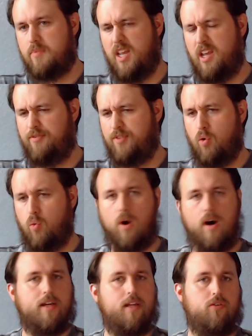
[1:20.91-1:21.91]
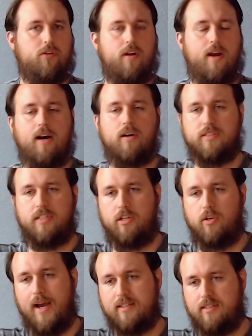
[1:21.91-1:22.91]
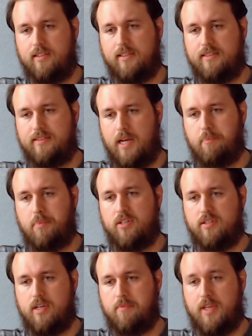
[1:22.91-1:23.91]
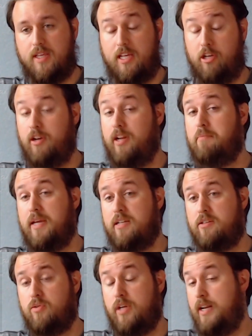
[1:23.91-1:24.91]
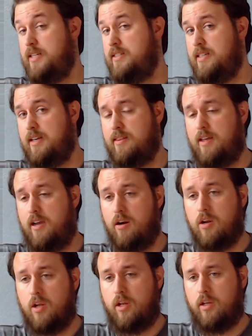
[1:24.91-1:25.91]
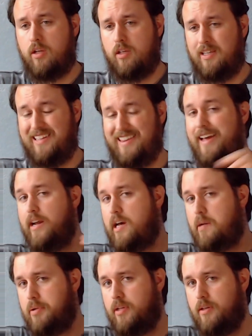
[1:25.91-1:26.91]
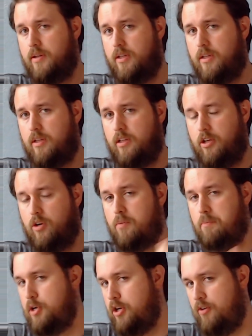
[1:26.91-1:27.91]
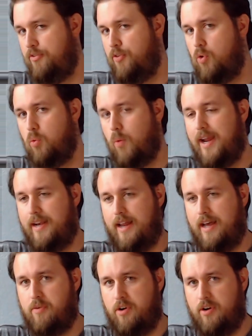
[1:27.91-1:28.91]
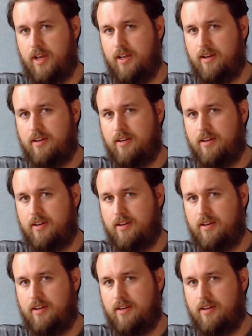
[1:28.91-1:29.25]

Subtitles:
if you're walking through your house and you accidentally step on something that you didn't mean to, you didn't see it there, you let up. You don't put your full weight down on it.